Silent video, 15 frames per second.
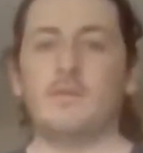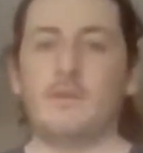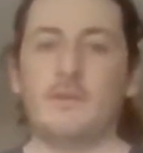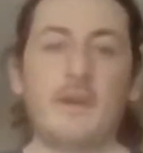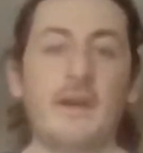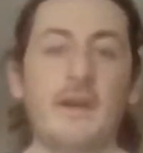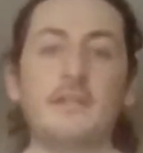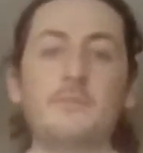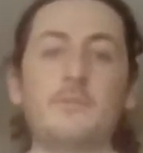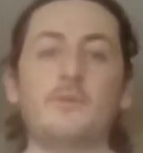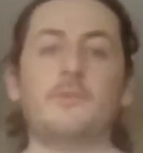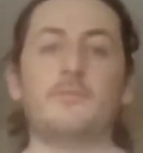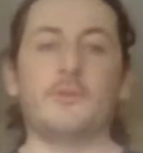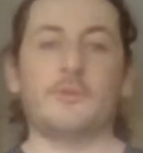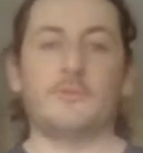without any
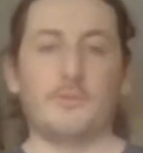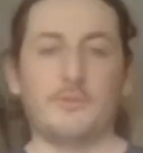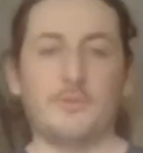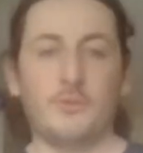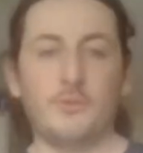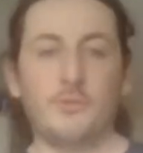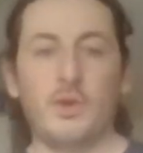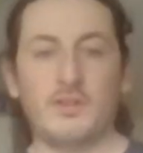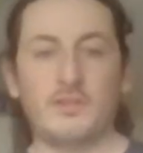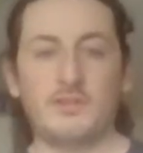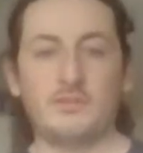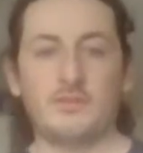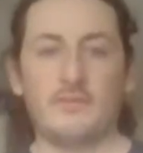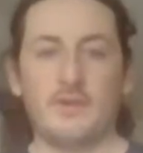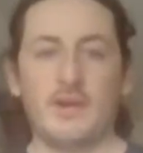more further ado
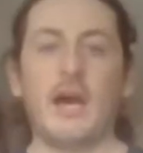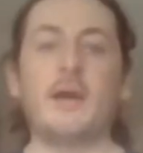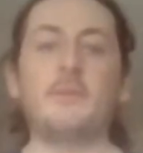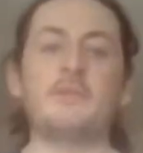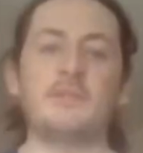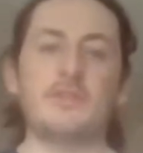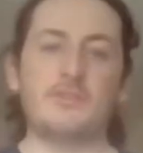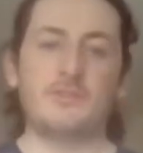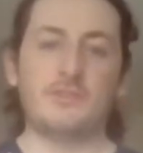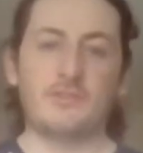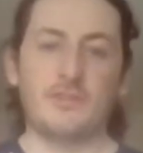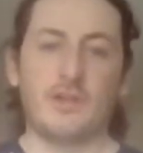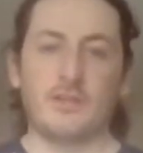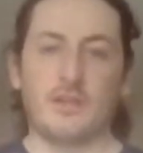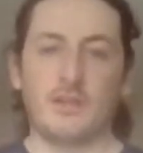whatsoever, I'm going to
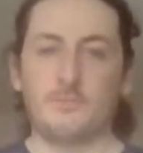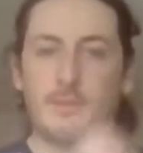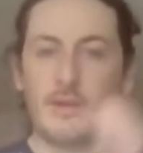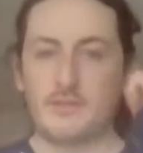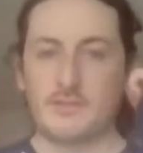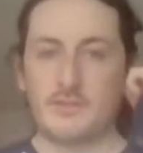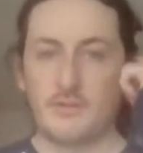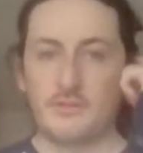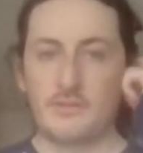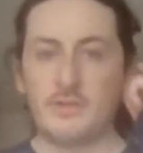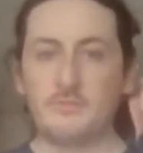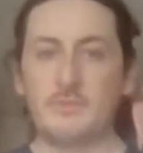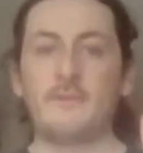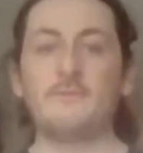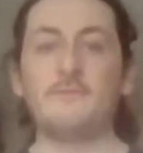start off by showing
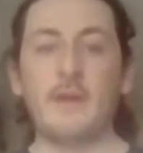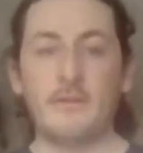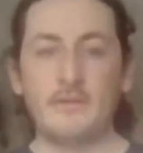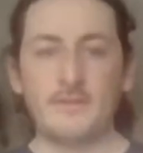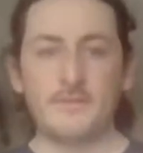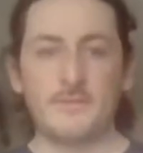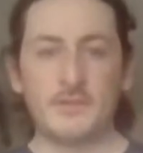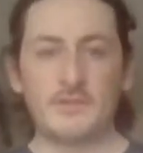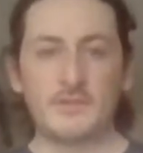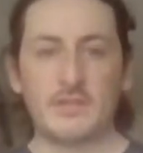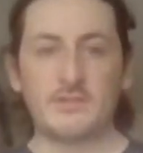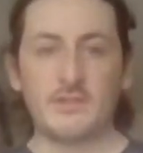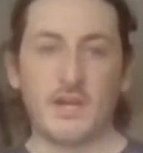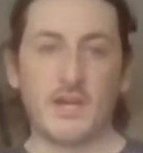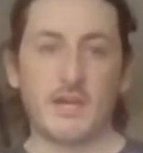you my very first
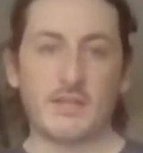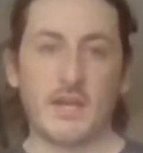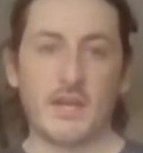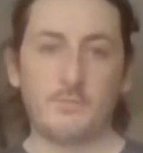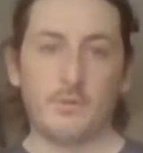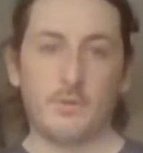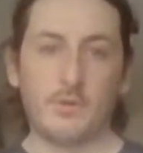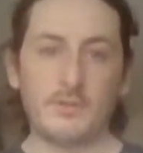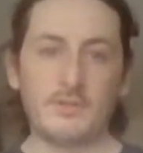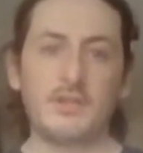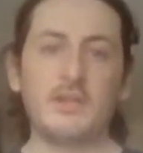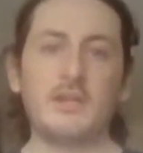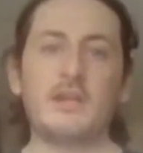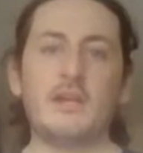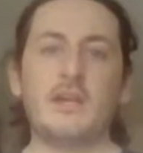guitar that I
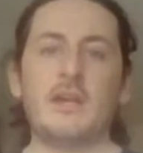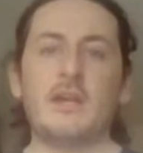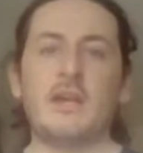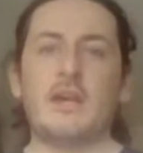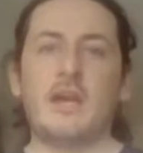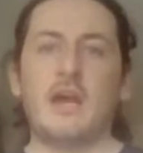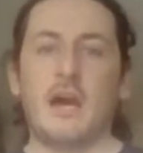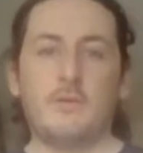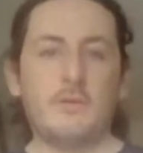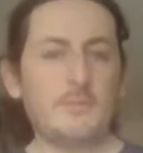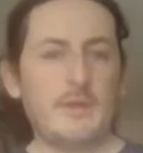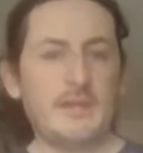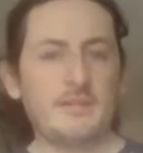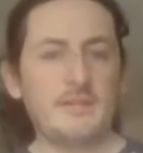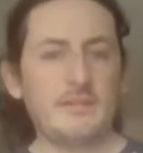bought. I
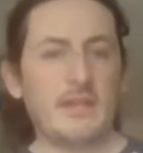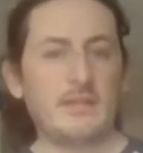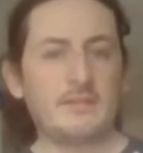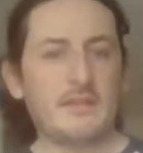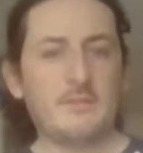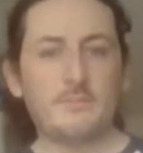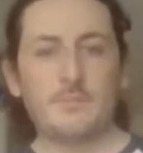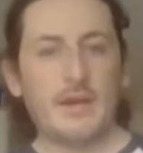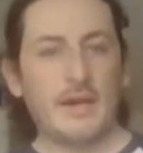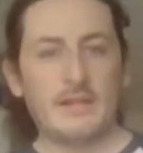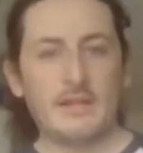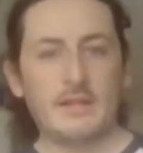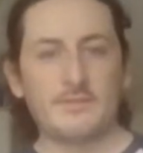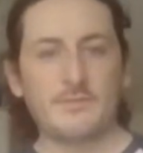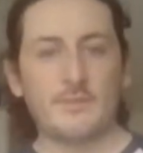will mention I didn't buy
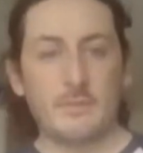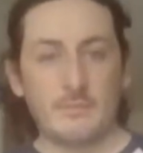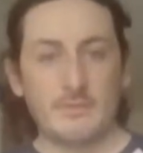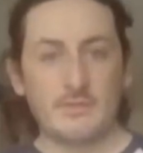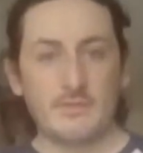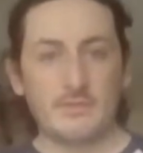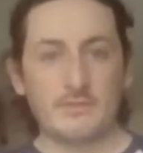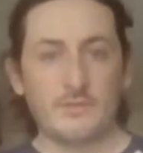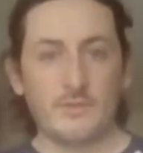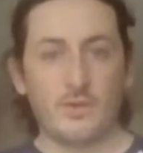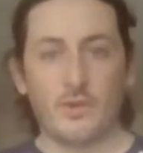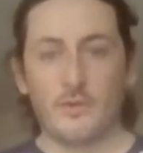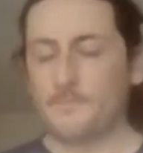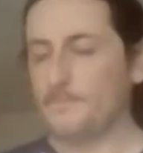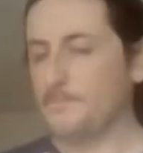this from a music
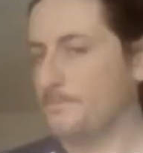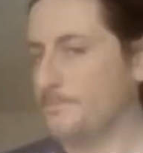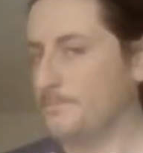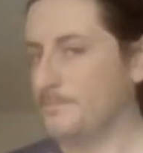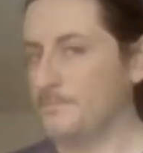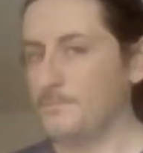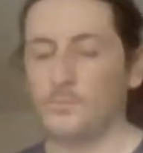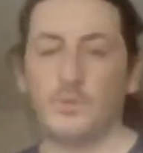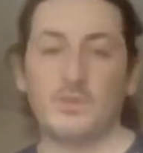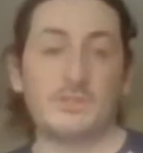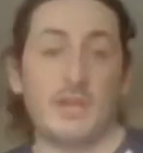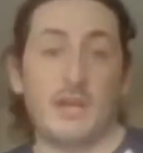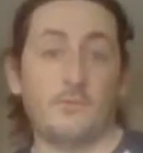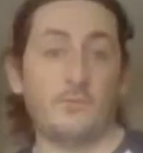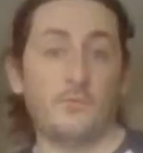store,
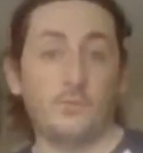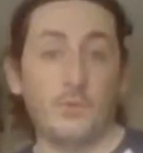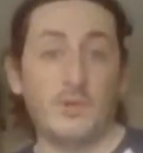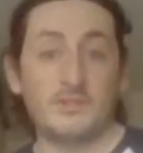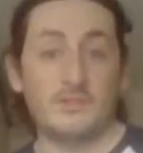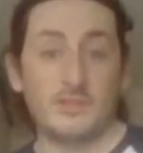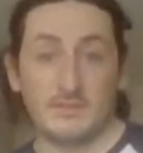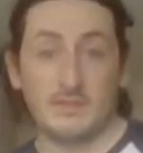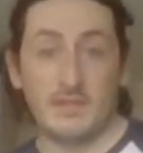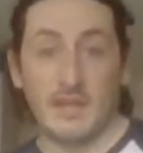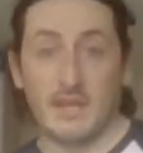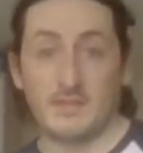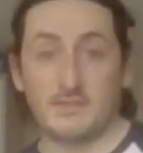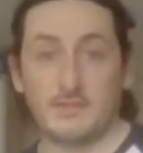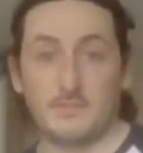which I wished I
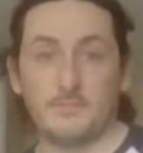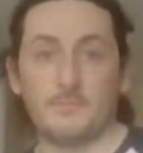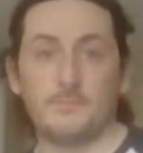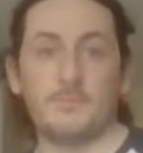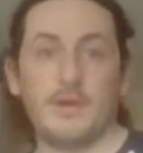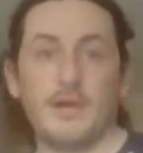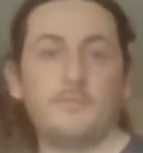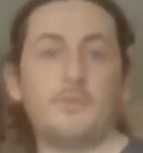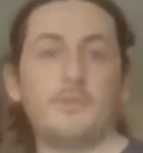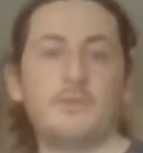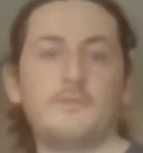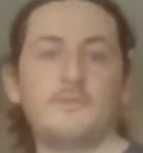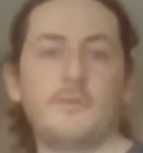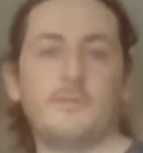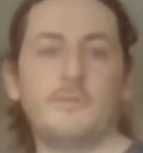did, but I
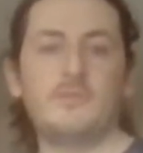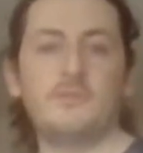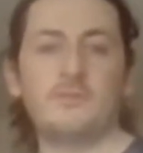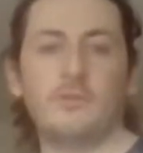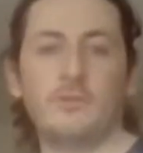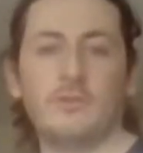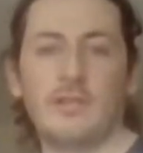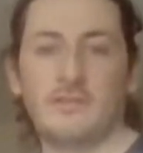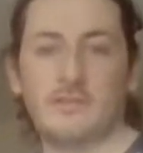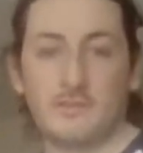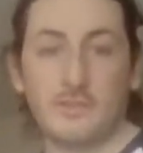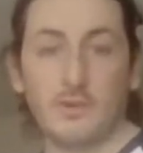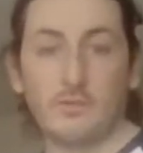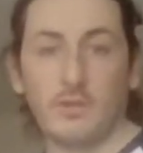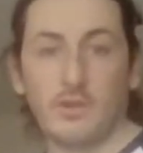bought it from a store that's
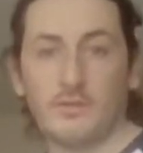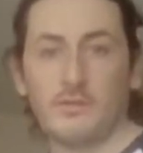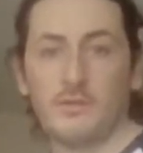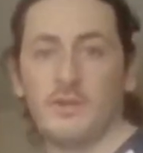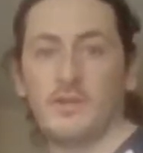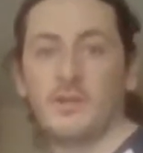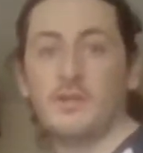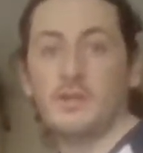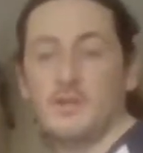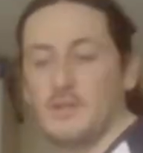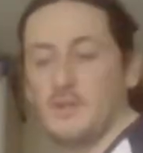no longer